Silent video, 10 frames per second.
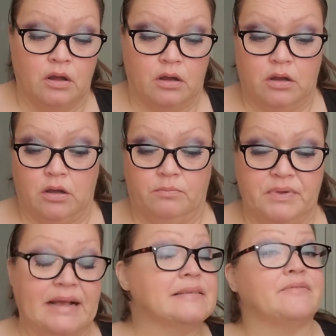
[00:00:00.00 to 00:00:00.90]

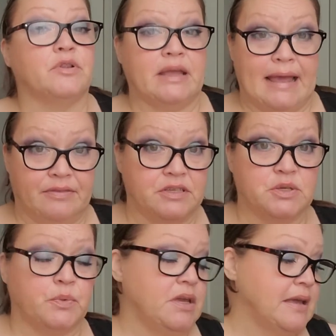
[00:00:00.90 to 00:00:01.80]
Um, as I've only had this
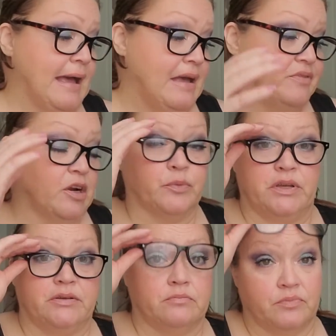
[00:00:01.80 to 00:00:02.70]
a week, I have not
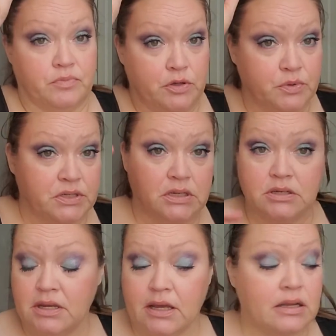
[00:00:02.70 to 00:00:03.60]
reused
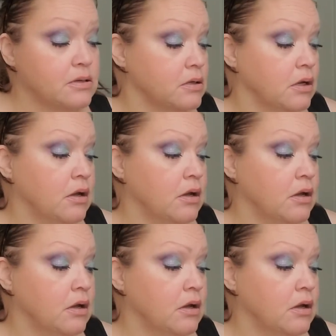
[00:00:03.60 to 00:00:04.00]
it yet,